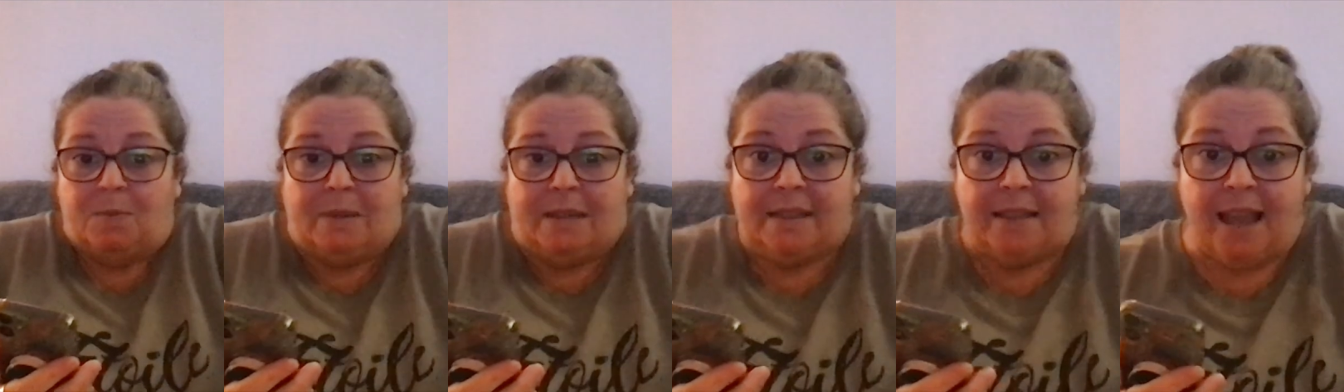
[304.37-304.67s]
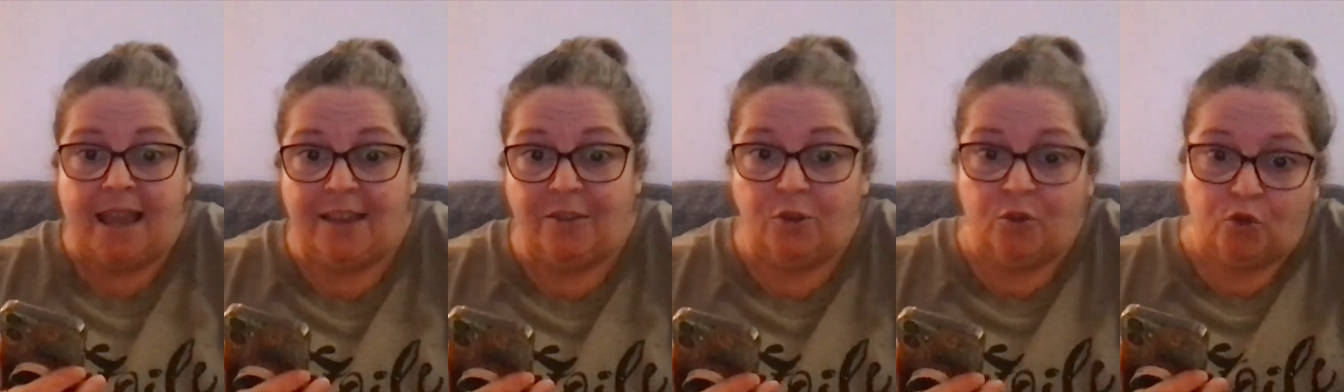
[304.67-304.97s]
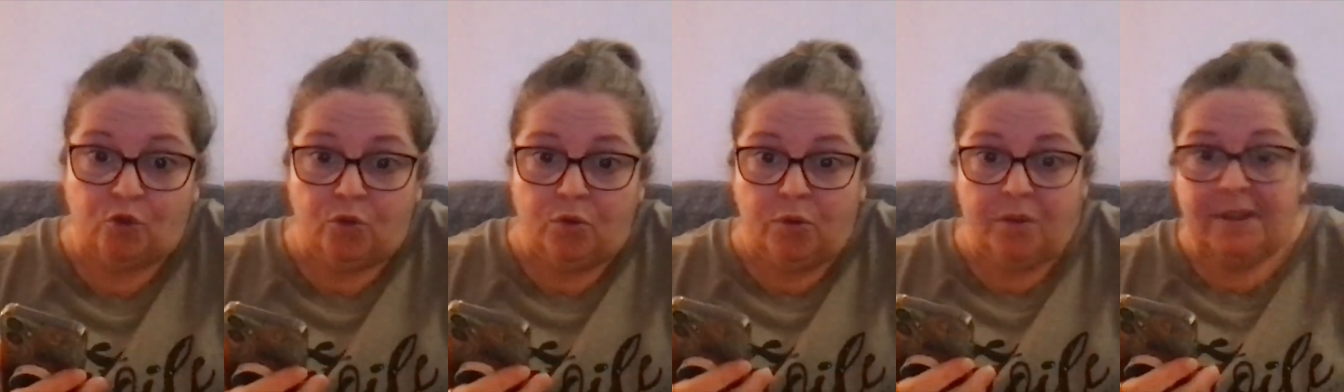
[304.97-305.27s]
be saying the
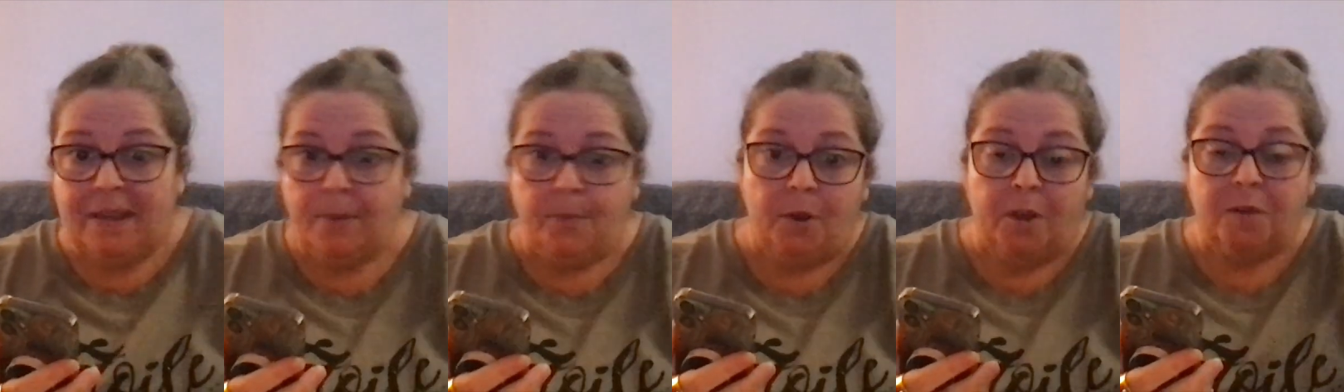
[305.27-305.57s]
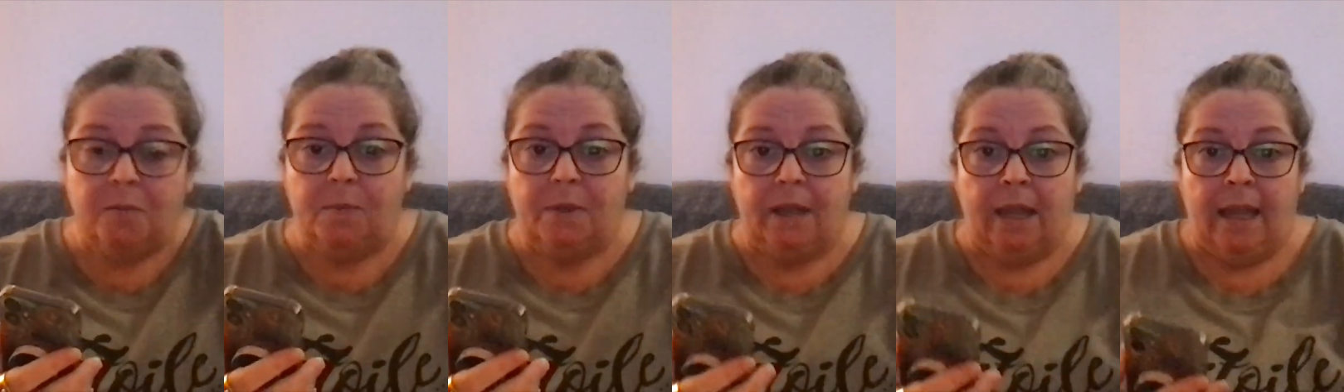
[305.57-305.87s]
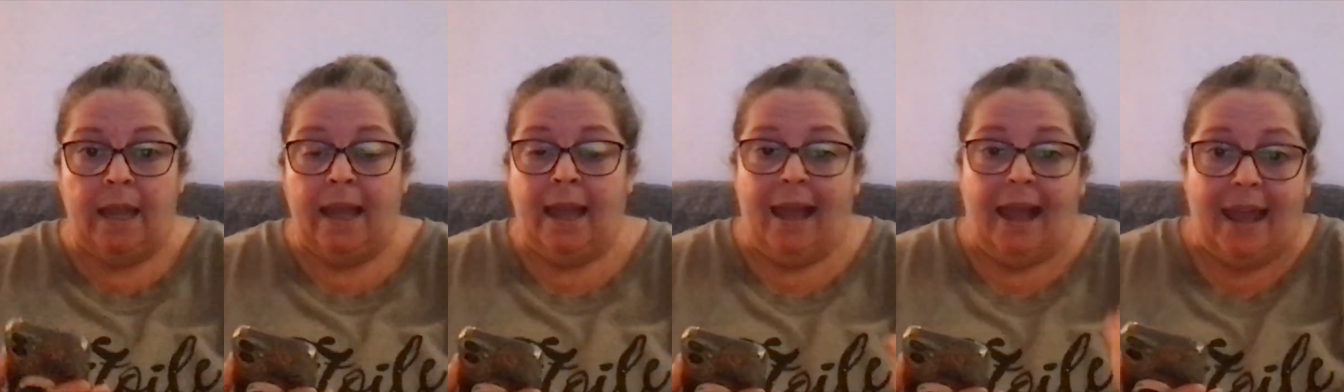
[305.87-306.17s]
truth. They must be.
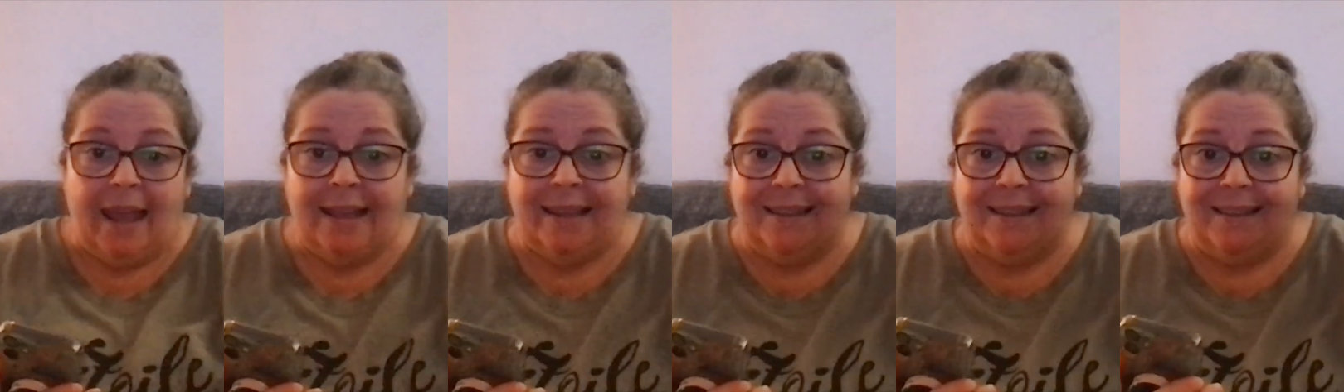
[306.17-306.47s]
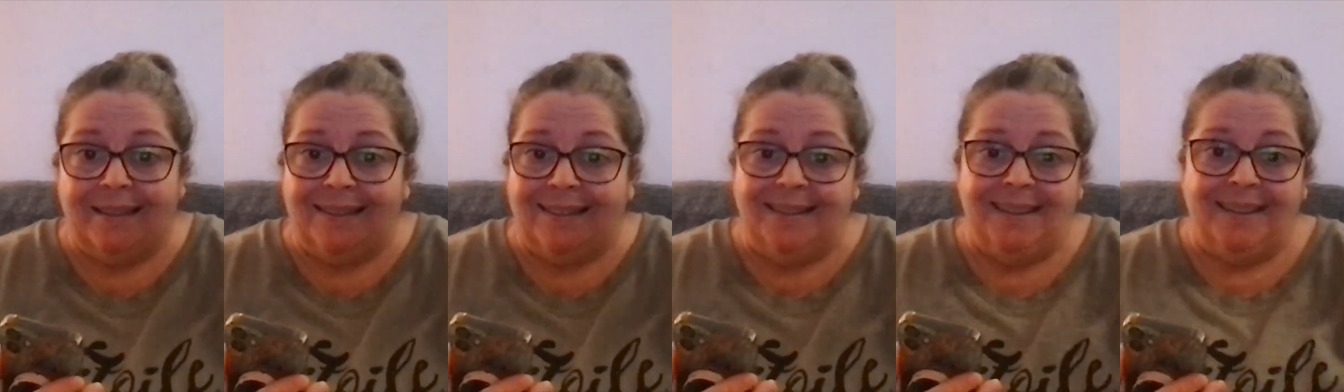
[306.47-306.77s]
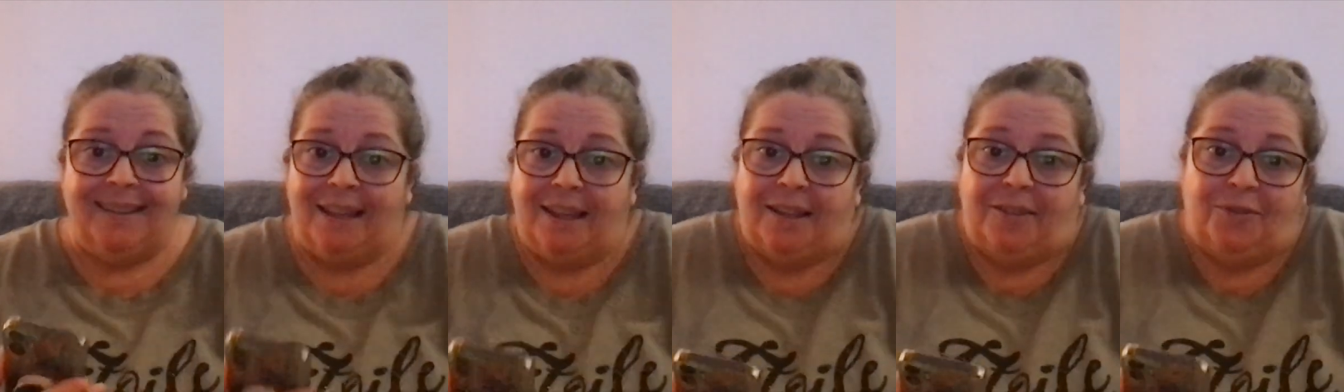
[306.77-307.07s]
And
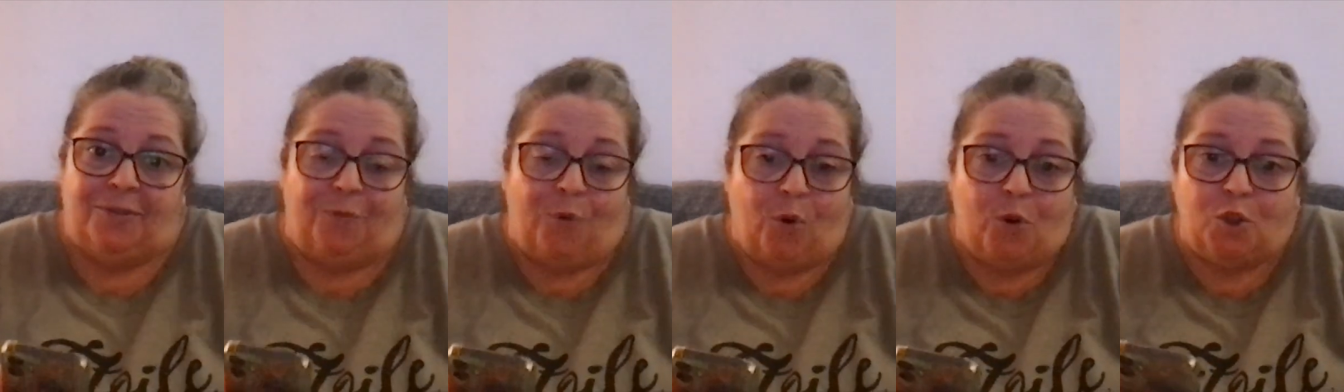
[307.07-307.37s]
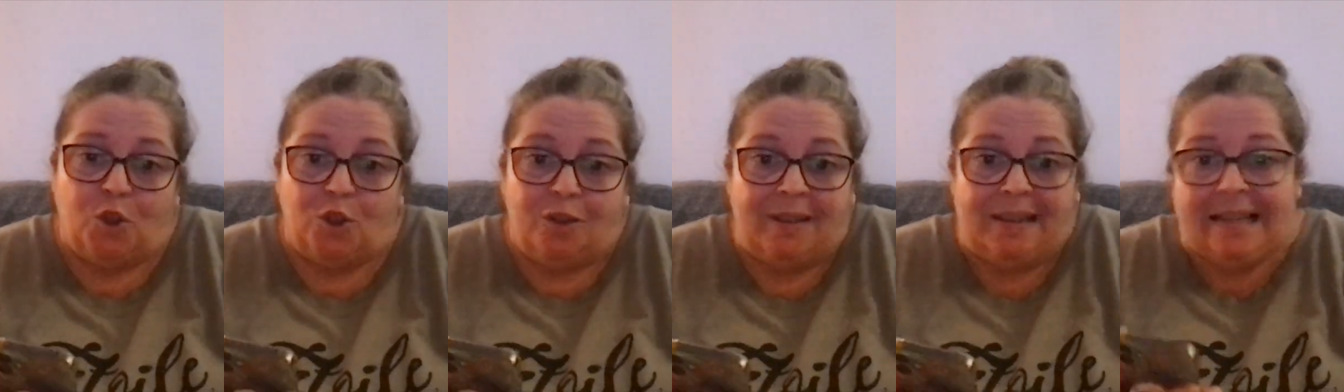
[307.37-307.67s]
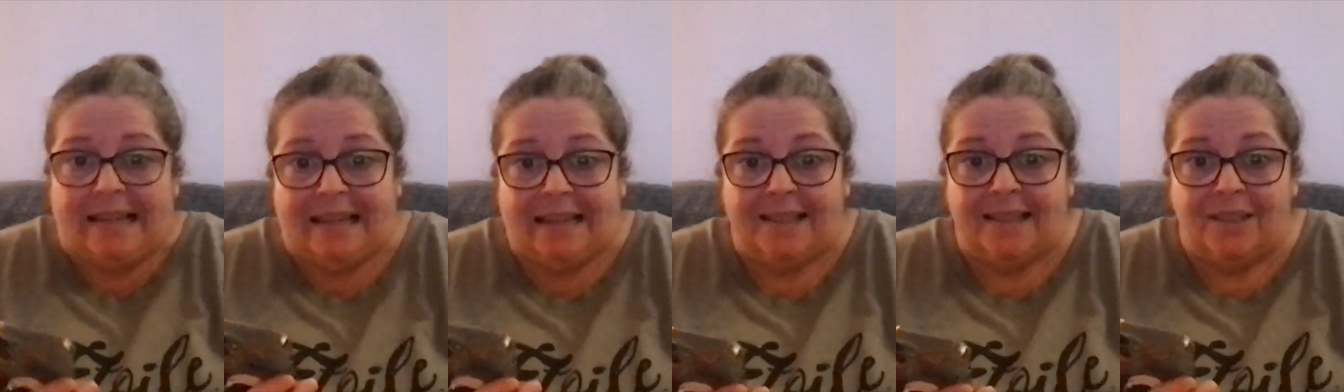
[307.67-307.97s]

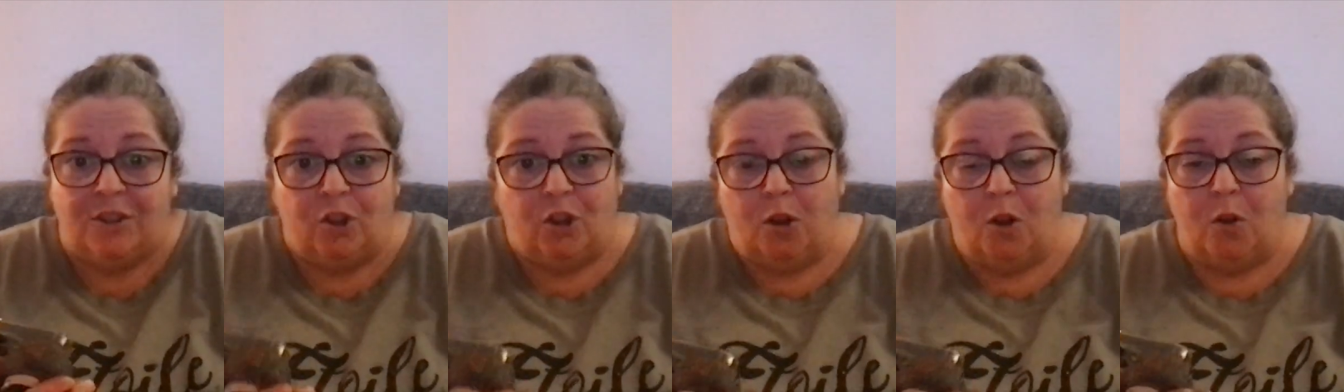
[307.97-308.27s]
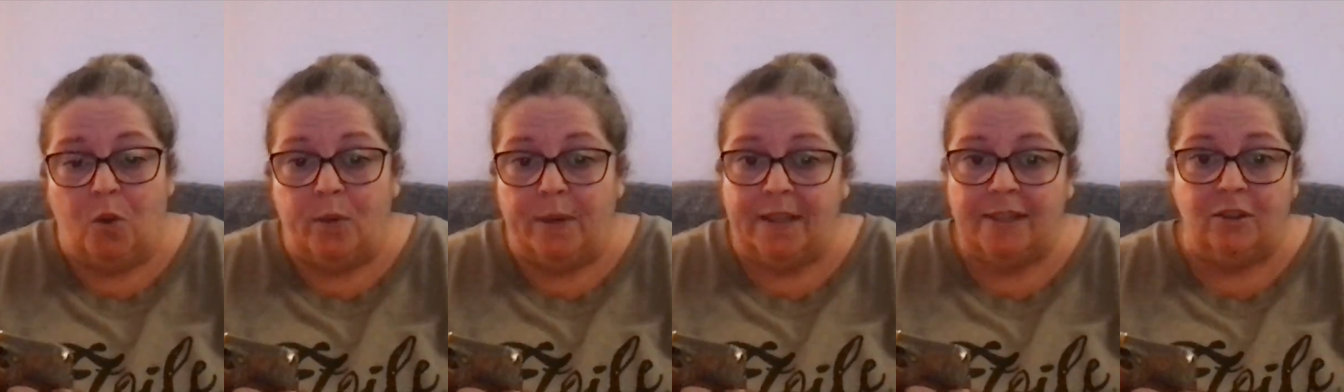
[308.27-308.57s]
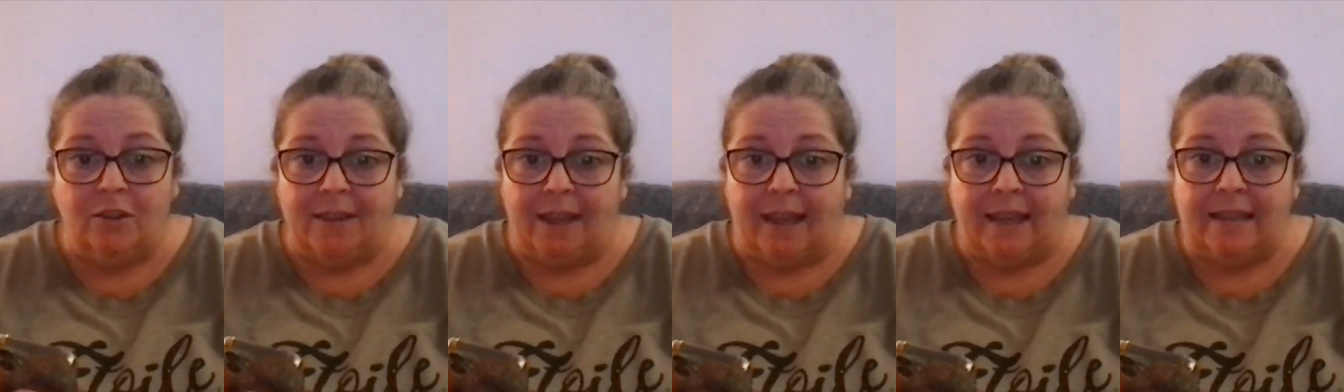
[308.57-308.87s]
unfortunately, it's not always
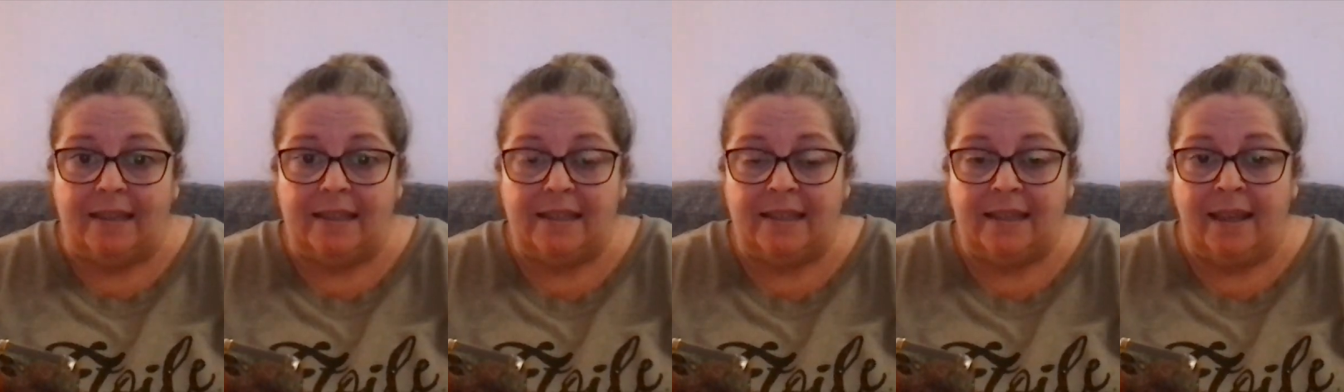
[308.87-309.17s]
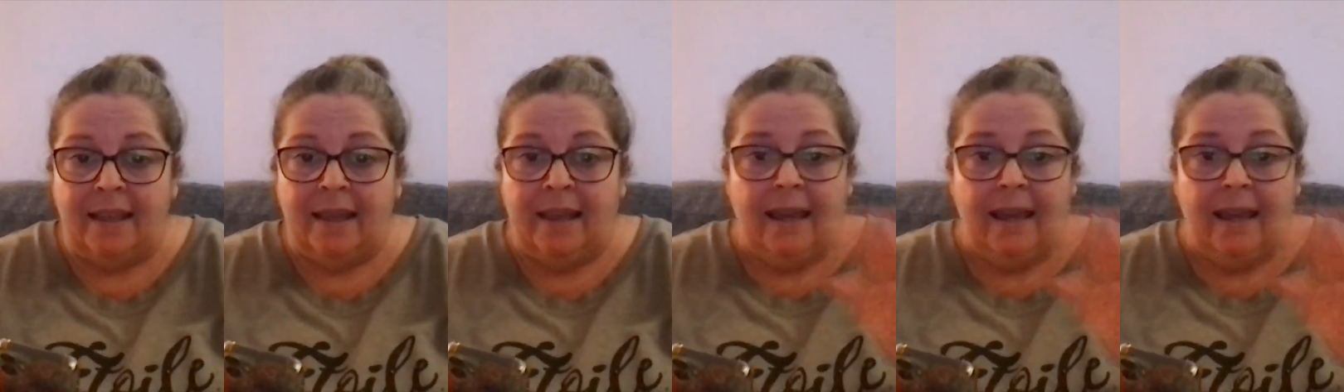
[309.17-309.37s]
the case.